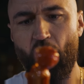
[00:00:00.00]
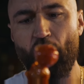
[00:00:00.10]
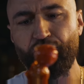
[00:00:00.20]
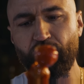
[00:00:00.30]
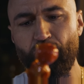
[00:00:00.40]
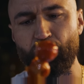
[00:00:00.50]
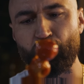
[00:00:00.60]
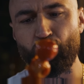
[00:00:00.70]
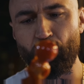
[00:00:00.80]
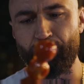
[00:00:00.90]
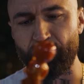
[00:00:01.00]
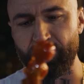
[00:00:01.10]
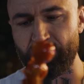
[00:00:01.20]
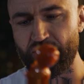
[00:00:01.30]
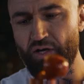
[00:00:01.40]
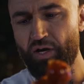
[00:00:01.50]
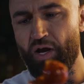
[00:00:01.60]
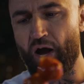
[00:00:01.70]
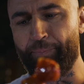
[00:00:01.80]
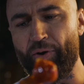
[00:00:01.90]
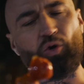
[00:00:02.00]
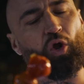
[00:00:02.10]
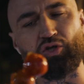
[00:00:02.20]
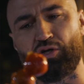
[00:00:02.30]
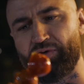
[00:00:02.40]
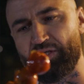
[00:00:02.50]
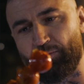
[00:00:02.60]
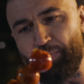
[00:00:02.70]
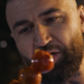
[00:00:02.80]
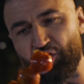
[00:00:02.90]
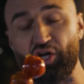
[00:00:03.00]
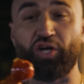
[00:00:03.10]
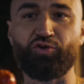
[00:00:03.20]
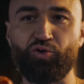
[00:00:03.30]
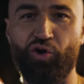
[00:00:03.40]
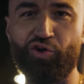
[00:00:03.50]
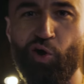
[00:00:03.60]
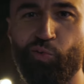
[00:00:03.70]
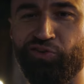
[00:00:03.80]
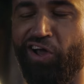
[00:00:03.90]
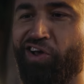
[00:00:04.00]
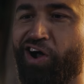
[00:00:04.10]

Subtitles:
I thought they were strawberries. Upon closer inspection, I do not know what they